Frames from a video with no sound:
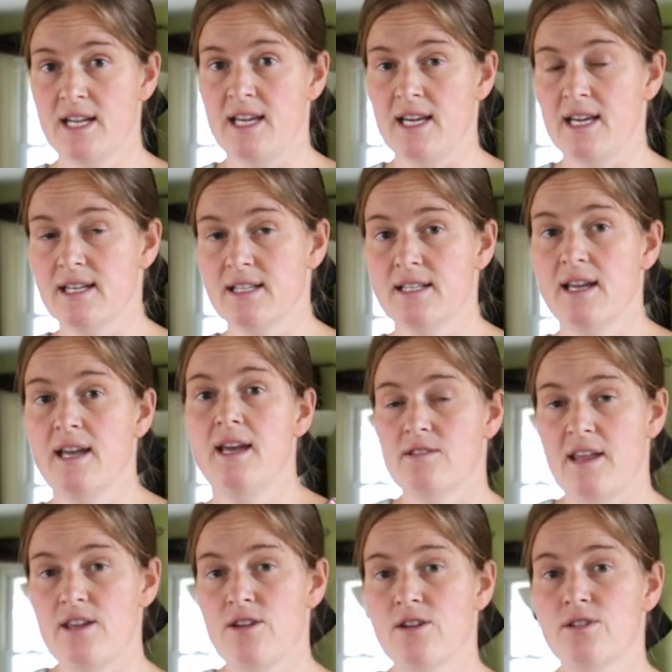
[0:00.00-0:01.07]
eat so
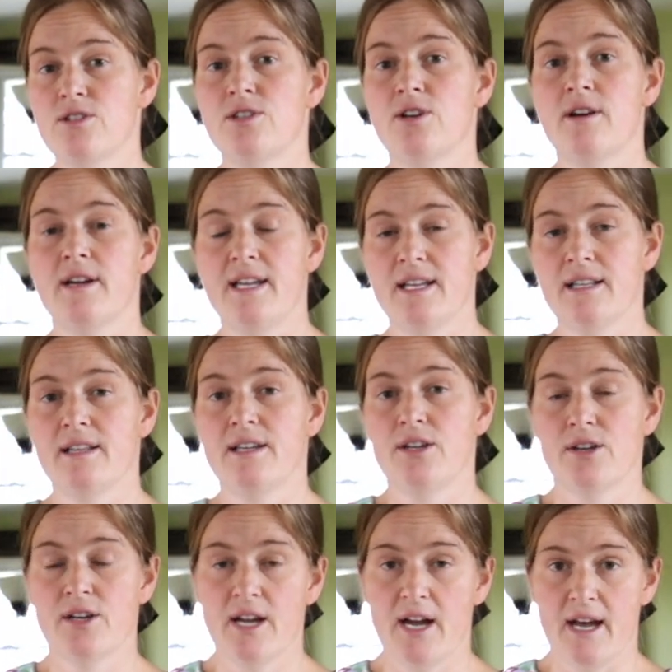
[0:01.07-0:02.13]
that you can start healing
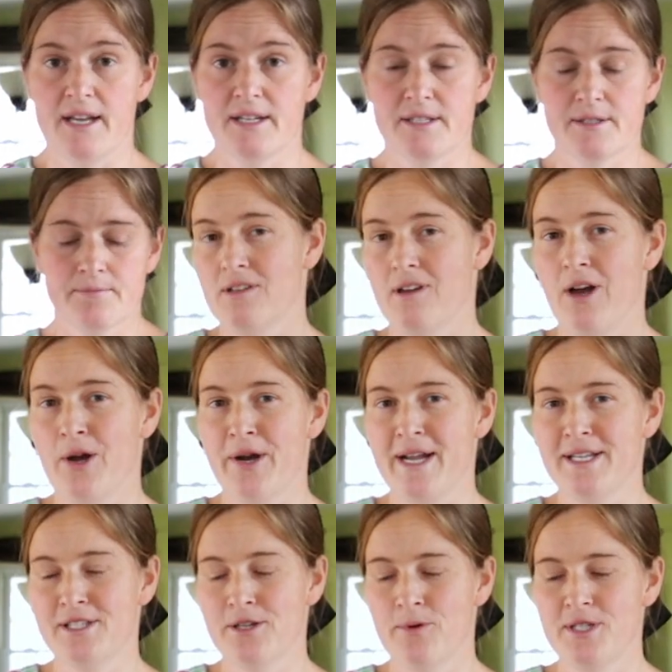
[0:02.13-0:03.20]
your gut.
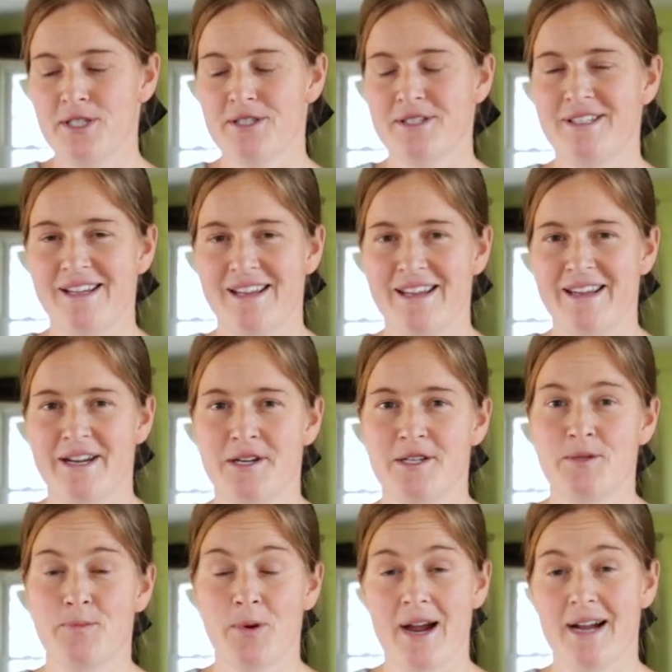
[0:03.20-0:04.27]
Alright, so what you're seeing here
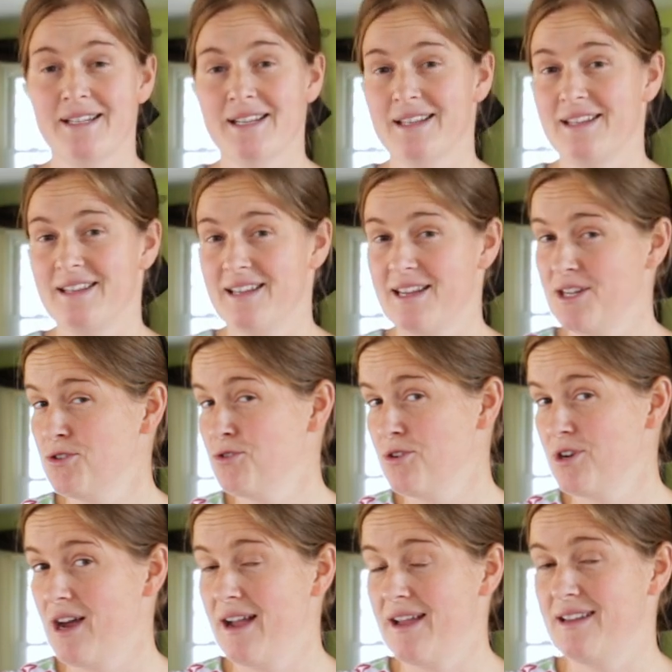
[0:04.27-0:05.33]
is practically the intro
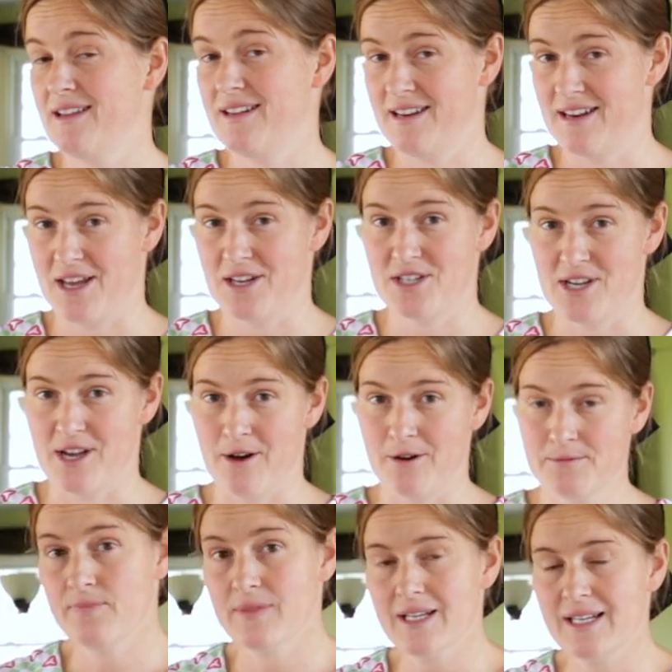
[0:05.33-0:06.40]
diet in a
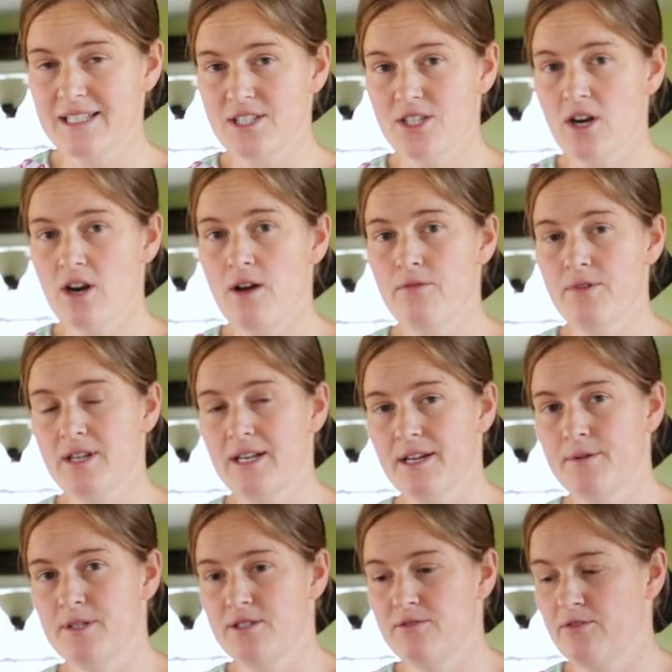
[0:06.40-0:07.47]
nutshell. Let's start off with
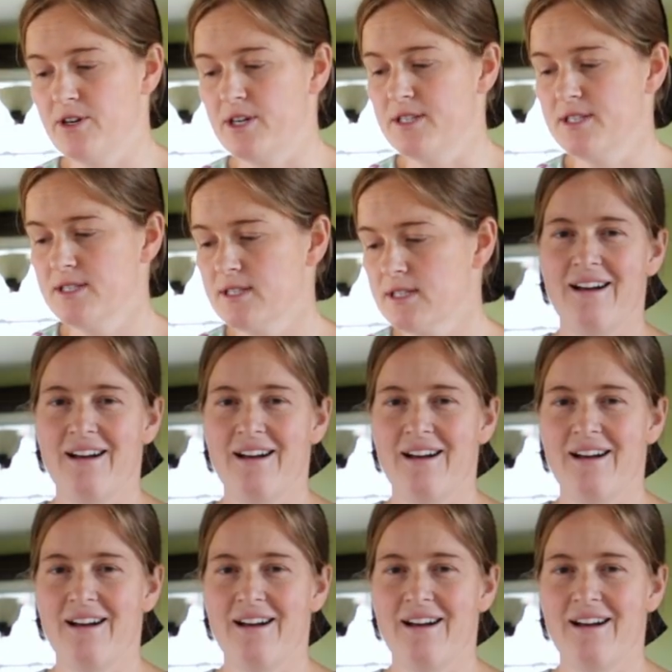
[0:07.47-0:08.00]
liquids first.